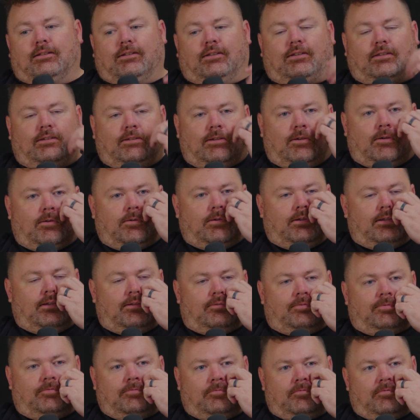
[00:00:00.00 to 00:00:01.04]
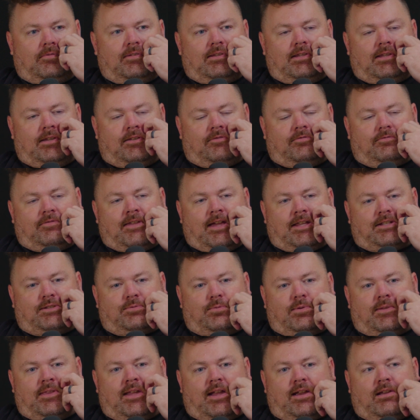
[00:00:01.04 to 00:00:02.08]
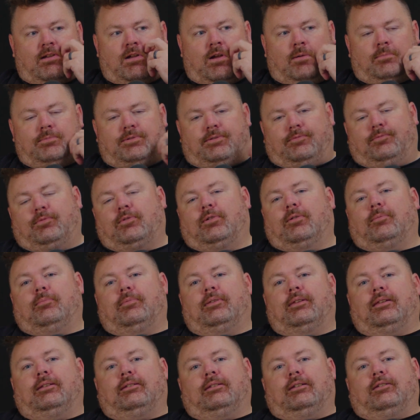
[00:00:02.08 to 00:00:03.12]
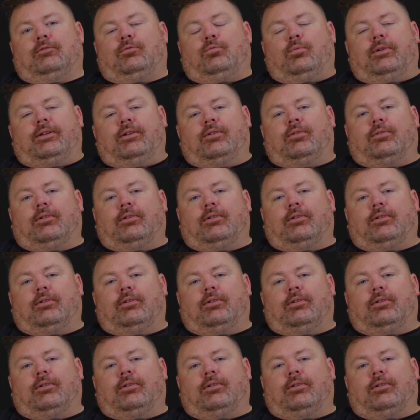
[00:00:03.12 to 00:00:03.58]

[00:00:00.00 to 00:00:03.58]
And so if that's where that comes from, then if we're